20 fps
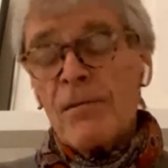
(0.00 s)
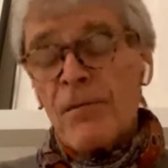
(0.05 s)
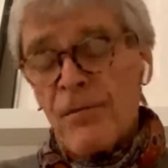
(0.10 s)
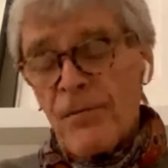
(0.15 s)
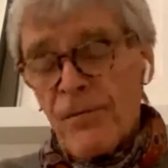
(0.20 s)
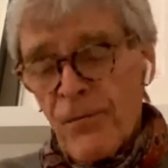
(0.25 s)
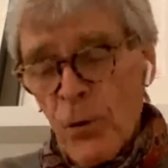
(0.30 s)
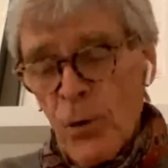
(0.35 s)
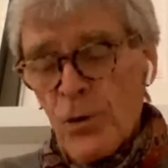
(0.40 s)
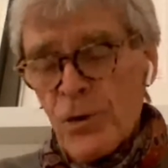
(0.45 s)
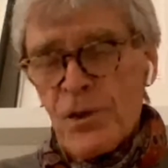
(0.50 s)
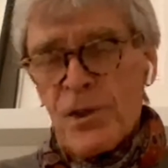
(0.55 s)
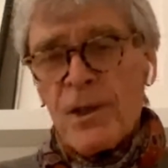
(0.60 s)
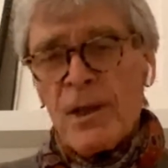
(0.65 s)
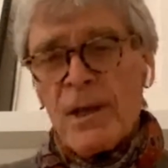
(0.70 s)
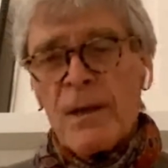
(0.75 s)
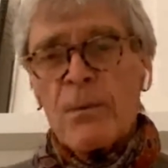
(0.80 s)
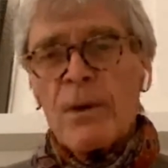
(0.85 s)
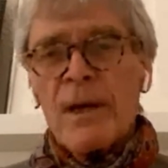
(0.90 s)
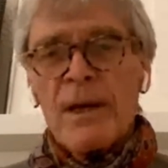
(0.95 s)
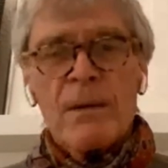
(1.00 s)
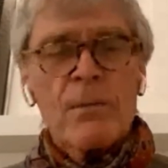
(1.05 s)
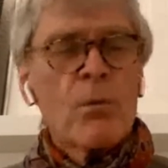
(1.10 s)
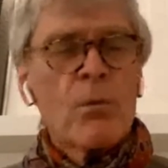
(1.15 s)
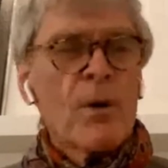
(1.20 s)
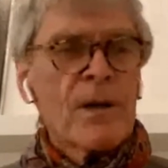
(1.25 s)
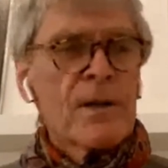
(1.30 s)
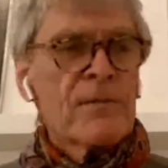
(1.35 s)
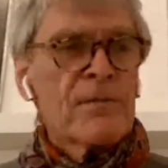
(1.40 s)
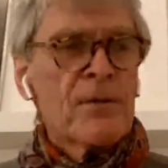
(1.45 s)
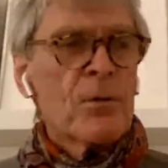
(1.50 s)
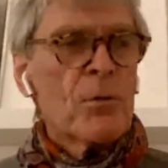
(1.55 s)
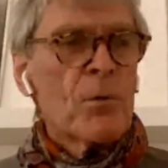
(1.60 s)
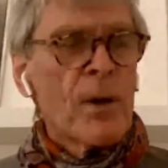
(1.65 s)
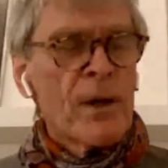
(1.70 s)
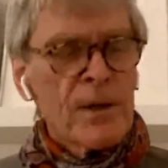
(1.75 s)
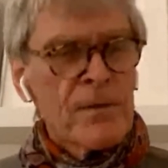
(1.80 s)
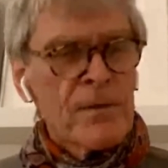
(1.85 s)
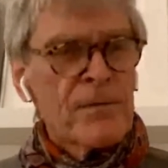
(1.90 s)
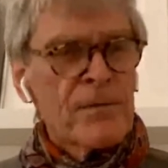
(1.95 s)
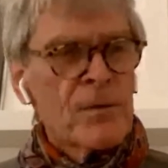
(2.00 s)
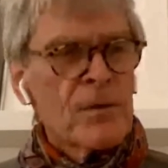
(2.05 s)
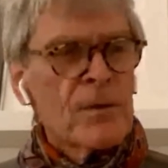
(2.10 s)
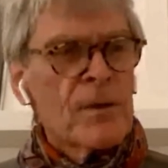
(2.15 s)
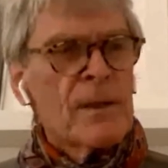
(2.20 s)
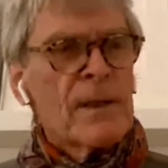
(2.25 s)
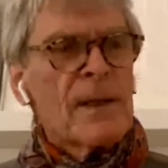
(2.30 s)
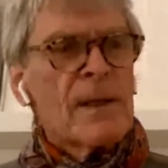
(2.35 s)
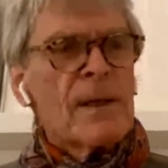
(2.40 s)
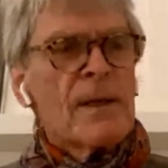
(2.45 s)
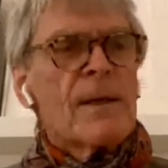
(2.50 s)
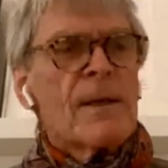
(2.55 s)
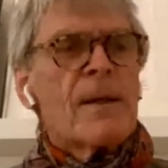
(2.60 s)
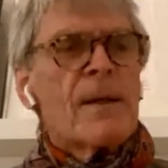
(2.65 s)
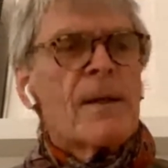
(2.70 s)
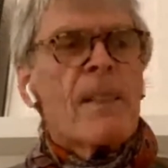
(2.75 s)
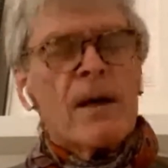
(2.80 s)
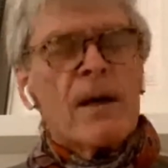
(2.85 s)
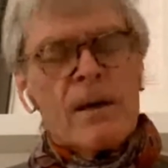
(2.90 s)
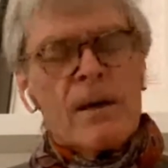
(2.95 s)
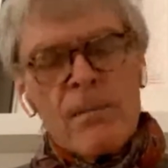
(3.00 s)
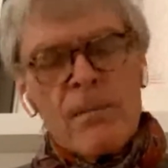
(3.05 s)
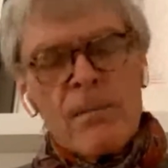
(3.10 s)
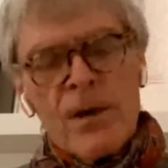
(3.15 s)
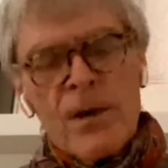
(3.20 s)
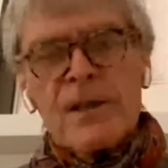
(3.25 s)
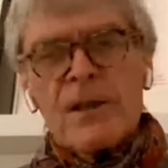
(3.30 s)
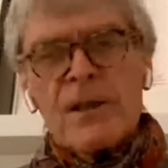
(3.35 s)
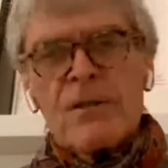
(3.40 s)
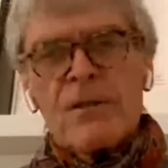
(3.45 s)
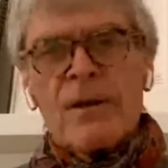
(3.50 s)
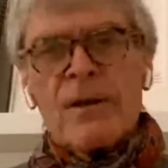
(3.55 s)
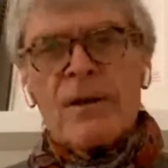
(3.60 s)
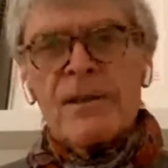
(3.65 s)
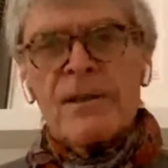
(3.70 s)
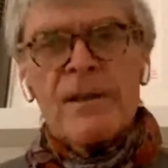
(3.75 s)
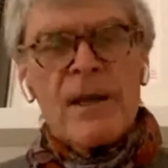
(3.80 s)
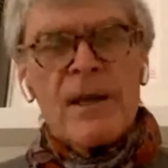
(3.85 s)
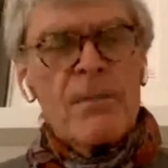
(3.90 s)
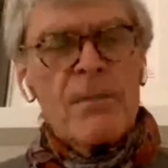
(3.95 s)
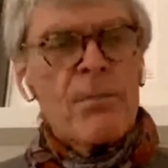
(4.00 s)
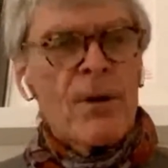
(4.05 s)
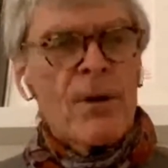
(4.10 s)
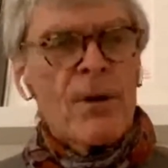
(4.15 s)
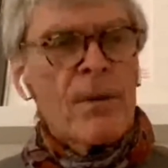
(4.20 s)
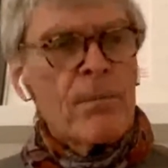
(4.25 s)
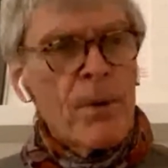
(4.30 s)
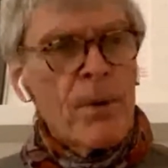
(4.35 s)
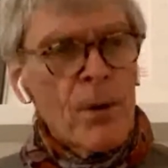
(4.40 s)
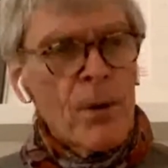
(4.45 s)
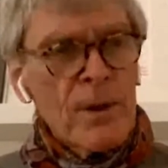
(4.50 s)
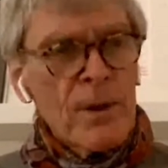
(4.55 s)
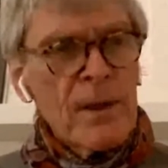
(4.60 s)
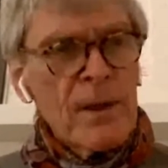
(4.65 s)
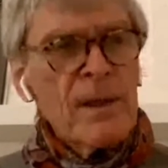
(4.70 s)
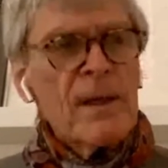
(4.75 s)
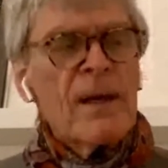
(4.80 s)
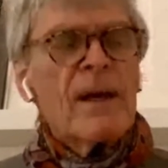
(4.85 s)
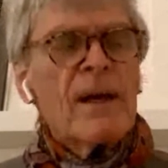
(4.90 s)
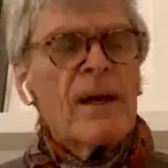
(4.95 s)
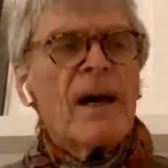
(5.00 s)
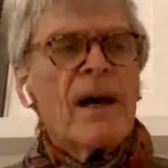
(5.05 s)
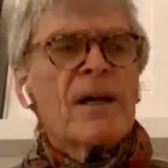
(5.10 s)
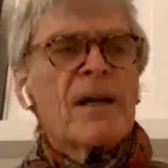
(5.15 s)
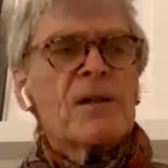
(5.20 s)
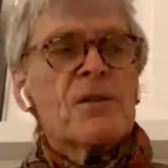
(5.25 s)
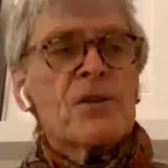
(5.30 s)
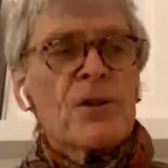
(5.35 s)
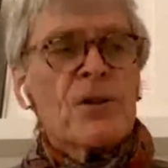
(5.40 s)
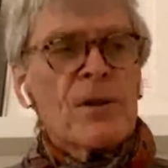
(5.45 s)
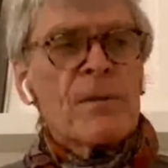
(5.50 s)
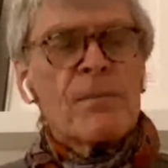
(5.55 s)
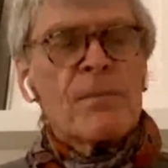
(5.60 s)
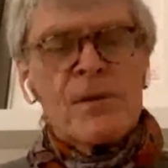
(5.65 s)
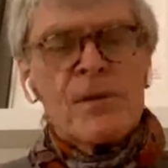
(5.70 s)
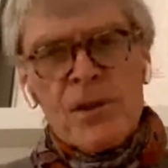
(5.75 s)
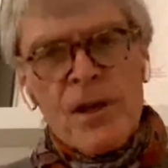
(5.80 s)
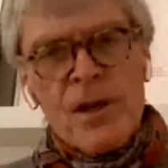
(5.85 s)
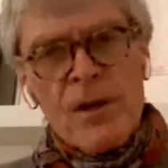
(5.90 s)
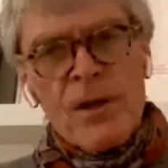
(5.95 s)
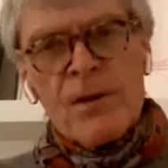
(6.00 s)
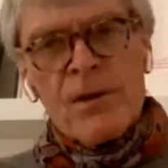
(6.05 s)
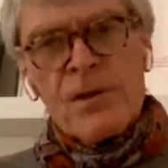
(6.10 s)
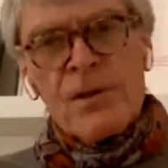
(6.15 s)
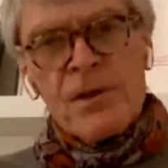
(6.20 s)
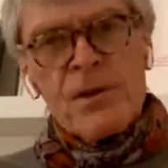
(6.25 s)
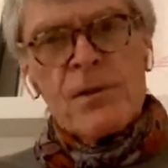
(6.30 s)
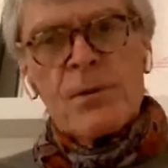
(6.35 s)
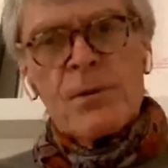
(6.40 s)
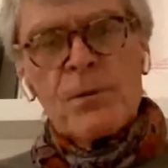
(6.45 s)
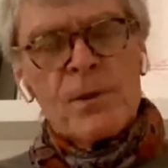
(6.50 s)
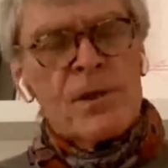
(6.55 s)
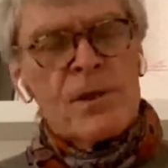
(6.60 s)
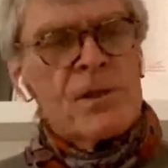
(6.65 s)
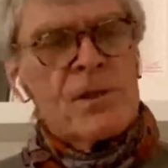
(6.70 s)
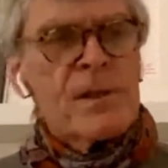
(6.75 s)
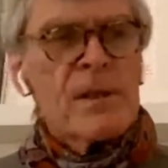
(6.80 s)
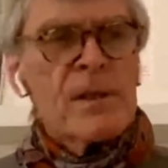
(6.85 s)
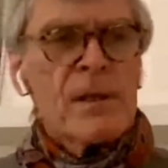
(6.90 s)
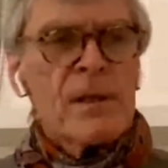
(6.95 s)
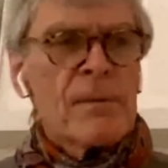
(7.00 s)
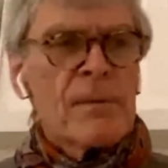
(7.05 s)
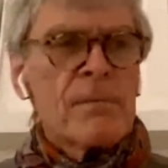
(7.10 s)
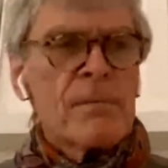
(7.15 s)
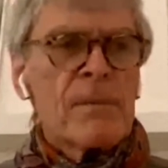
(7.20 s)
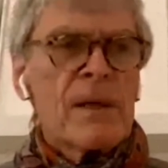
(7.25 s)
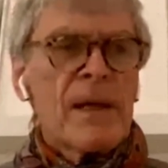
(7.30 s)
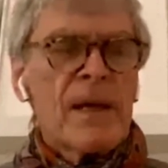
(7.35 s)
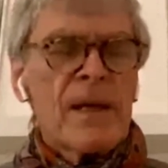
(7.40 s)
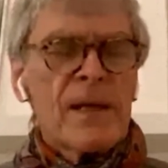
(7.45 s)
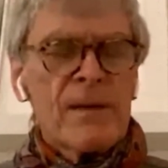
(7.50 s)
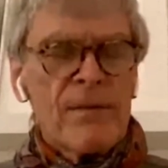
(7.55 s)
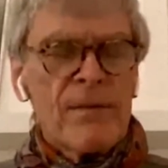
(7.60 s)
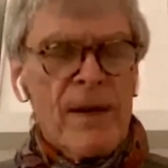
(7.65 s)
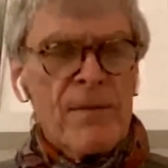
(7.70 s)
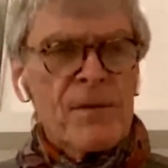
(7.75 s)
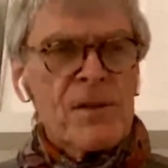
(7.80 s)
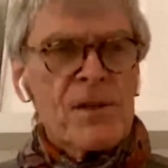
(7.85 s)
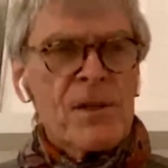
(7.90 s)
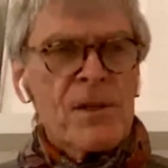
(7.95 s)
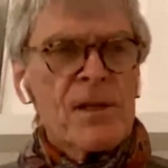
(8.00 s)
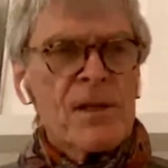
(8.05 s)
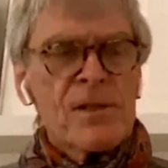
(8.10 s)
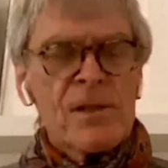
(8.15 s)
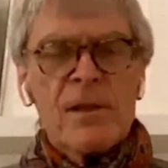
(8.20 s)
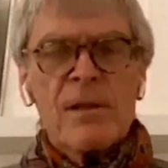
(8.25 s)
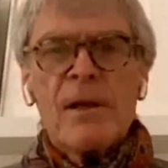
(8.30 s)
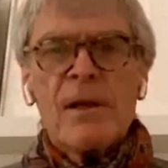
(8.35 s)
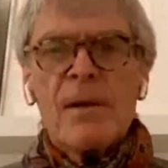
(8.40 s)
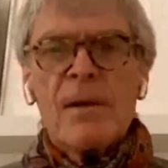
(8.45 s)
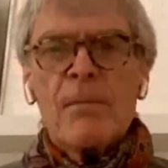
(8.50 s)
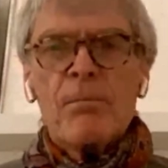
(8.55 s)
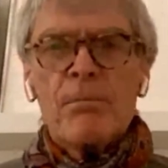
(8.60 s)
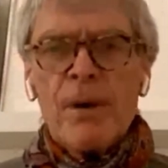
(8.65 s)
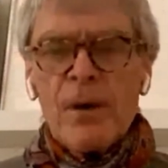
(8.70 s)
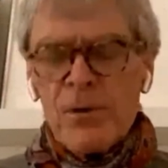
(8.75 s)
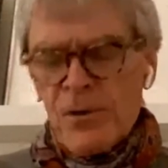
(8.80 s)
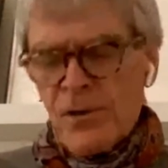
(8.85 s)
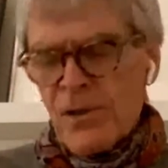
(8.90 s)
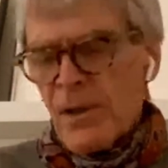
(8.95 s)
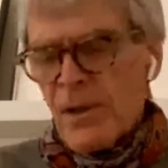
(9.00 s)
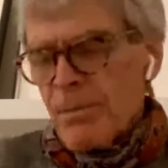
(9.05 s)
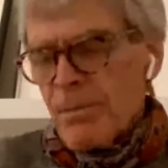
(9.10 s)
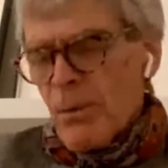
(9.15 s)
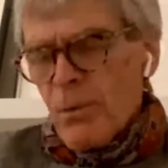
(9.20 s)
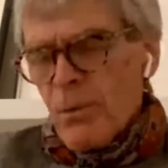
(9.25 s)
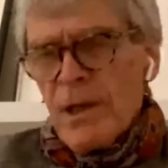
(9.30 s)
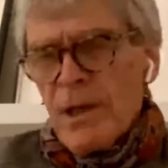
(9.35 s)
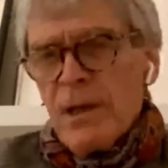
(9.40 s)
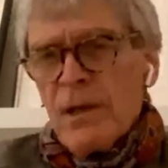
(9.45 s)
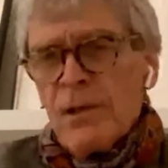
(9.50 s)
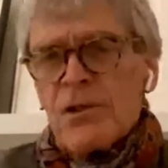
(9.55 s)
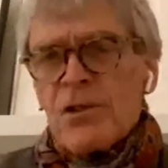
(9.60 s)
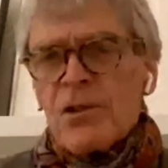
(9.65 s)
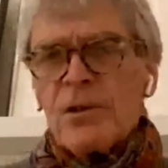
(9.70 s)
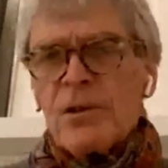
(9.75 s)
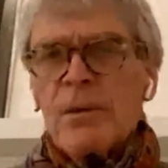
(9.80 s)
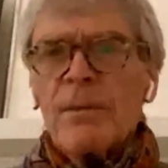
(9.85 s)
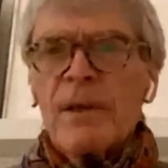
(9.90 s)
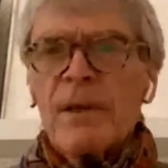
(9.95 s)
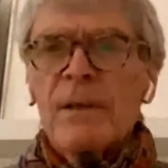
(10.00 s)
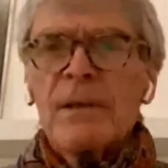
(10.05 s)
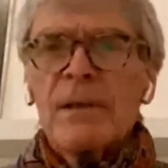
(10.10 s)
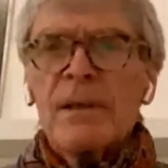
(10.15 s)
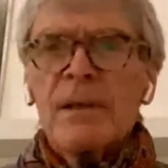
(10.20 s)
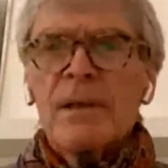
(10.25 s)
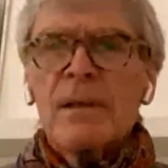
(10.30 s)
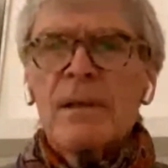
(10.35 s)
Fortunately, we had a wonderful, wonderful marketing director there, Brian Bowler, and Johnny Mazaris, who is head of advertising, both said, but we are German.